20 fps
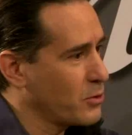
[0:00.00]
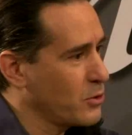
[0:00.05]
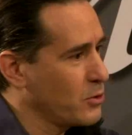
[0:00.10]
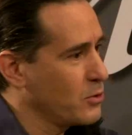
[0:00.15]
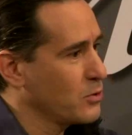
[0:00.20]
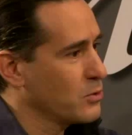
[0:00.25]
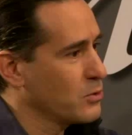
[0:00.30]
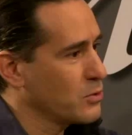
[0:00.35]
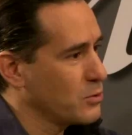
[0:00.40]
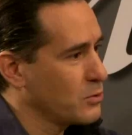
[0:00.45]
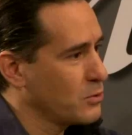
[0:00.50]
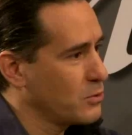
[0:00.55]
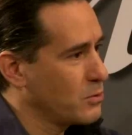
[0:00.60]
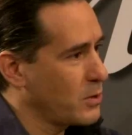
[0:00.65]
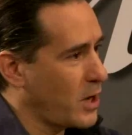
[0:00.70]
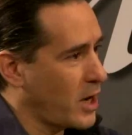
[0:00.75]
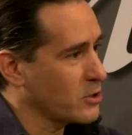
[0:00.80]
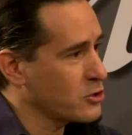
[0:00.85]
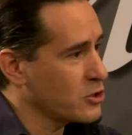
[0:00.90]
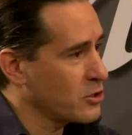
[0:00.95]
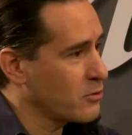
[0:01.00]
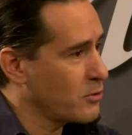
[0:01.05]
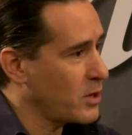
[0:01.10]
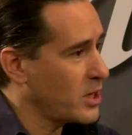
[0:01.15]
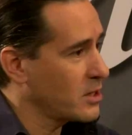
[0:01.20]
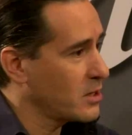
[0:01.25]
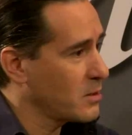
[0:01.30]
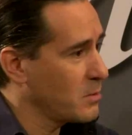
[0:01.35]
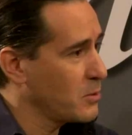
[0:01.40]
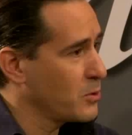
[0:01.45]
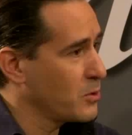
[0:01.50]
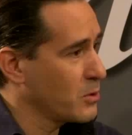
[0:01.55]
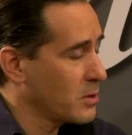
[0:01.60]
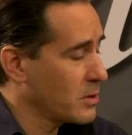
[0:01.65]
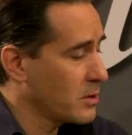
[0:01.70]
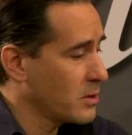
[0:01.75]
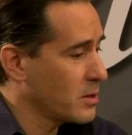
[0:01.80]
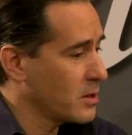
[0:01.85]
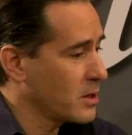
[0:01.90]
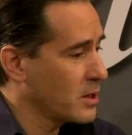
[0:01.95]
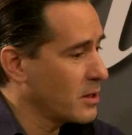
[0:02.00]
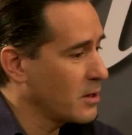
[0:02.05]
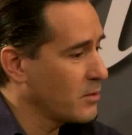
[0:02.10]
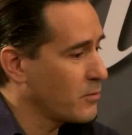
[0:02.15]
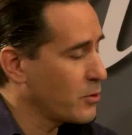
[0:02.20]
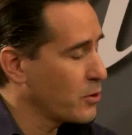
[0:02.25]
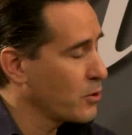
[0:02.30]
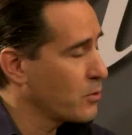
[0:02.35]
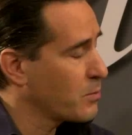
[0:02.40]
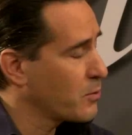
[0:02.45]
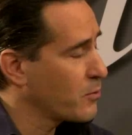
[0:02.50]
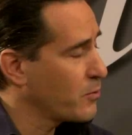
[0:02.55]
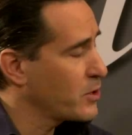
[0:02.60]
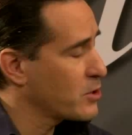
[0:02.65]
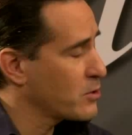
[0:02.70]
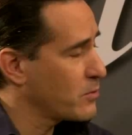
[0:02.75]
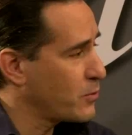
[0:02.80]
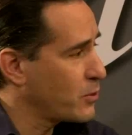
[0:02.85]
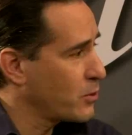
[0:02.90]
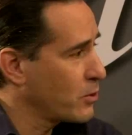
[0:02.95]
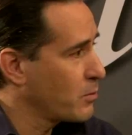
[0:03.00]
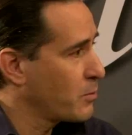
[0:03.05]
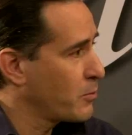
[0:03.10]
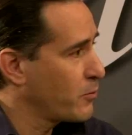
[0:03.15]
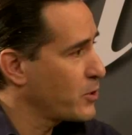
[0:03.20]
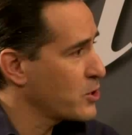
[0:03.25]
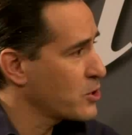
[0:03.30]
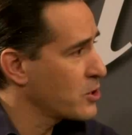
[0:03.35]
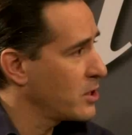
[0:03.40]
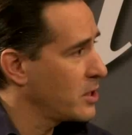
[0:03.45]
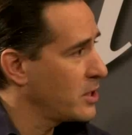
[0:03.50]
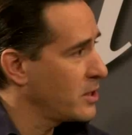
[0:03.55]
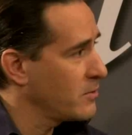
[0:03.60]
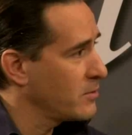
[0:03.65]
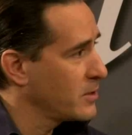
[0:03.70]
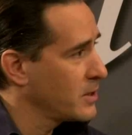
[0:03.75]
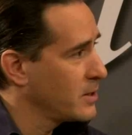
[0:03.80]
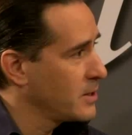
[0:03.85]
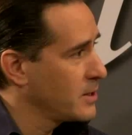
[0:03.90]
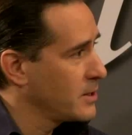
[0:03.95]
for you to actually write a book for your professional life?